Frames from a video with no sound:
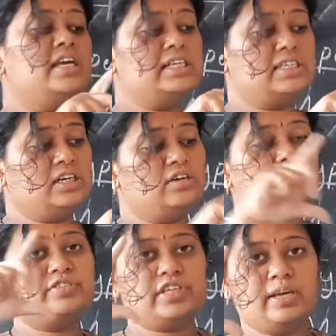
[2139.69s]
Is it
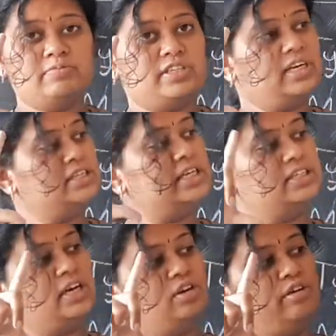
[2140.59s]
of same size as
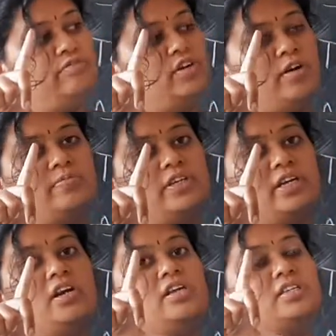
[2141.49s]
that of the object?